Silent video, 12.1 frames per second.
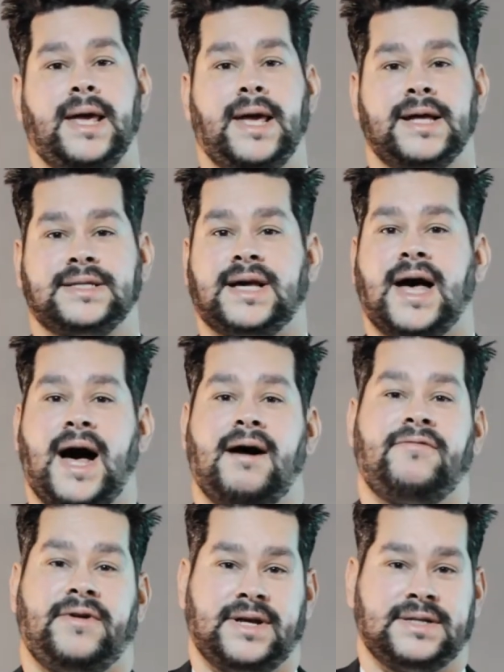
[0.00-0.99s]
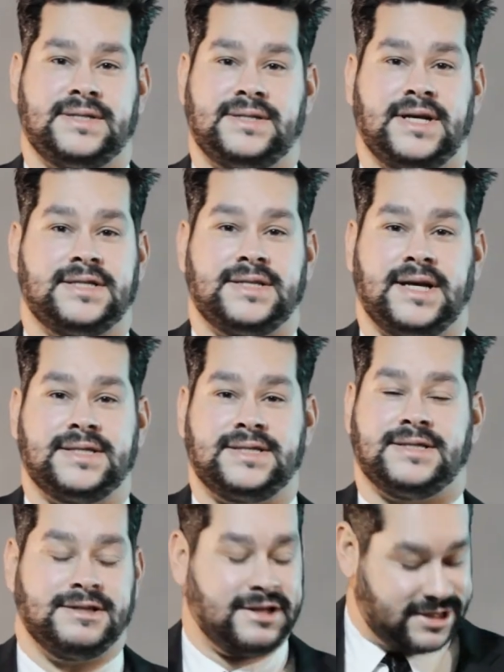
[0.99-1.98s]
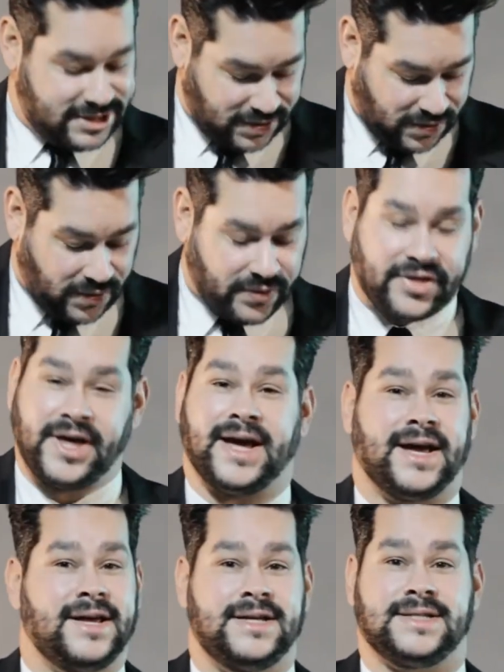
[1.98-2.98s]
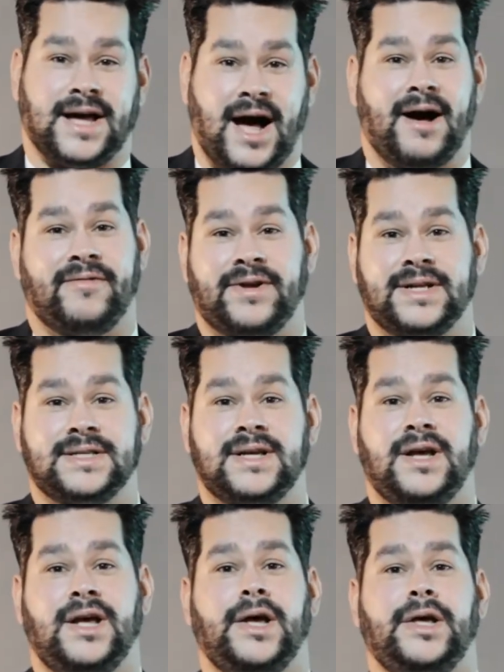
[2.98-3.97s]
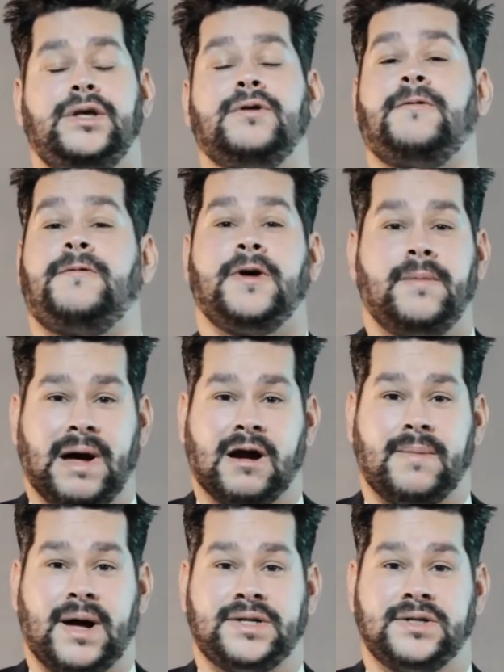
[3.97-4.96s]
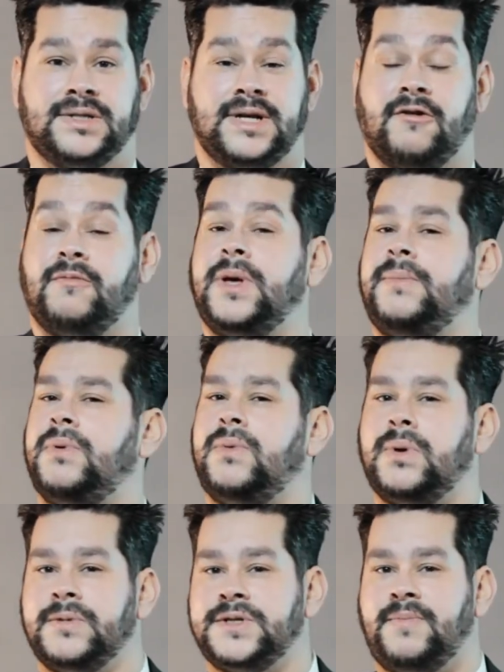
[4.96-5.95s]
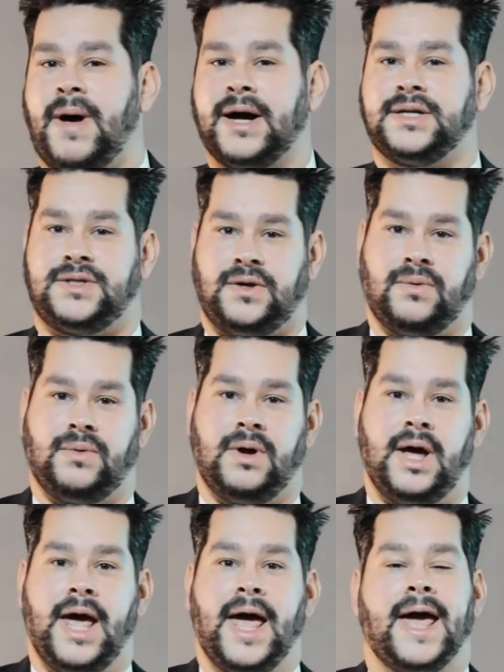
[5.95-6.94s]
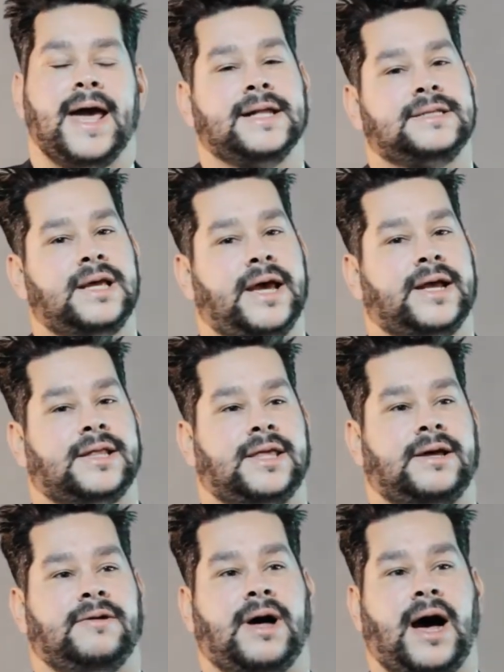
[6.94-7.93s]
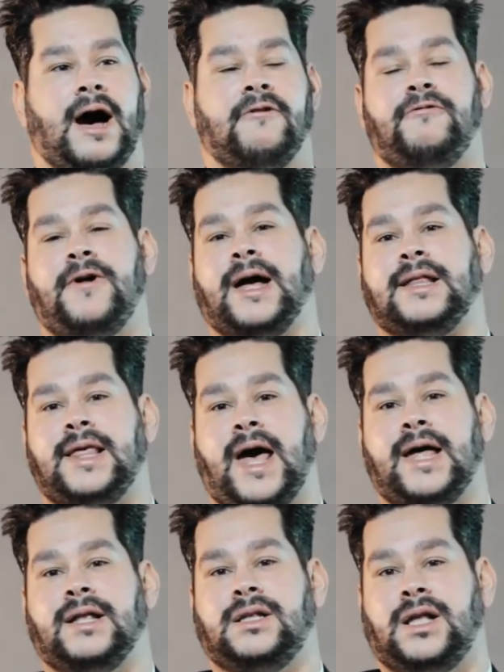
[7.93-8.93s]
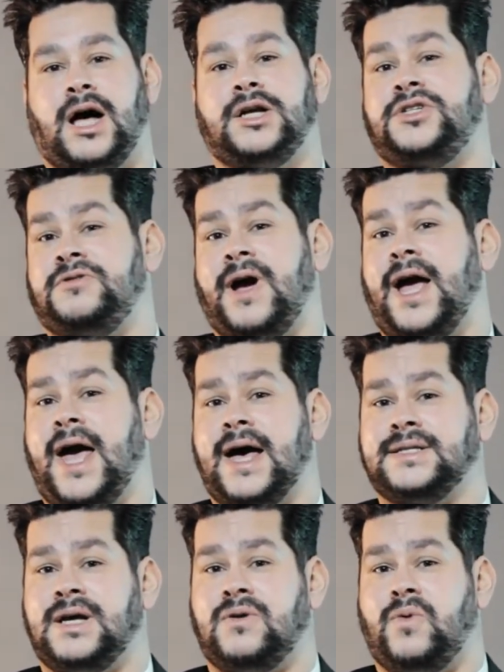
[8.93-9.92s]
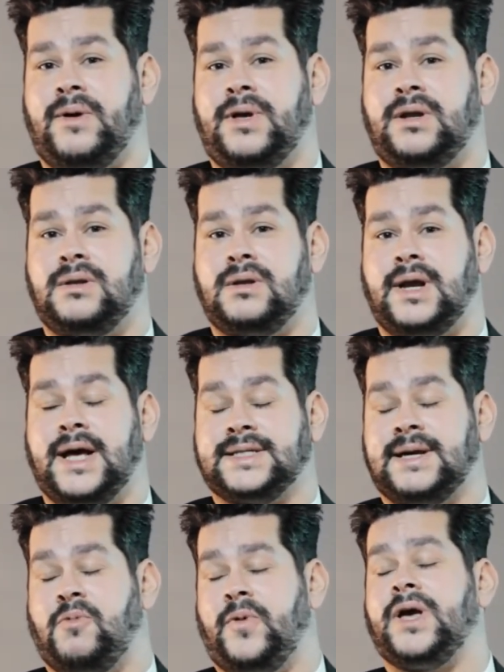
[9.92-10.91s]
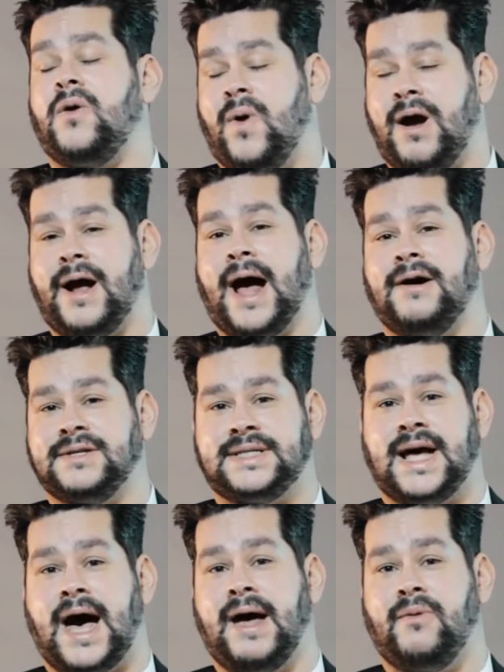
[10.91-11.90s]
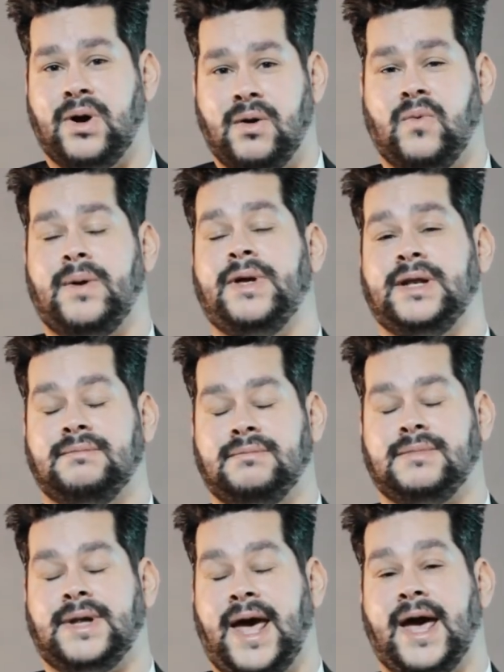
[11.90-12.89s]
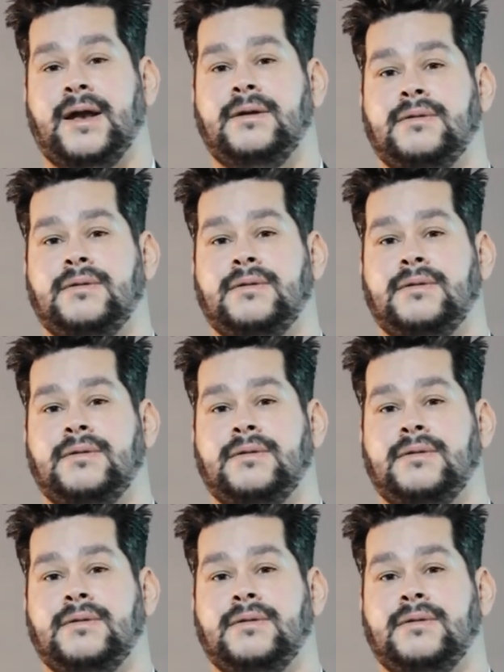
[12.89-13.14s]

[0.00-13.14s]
it's confidence. It's, it's the whole thing is confidence. You'll feel better about yourself. People will respect you. It's like the effect that lingerie has on women, except we can wear it outside where women can't.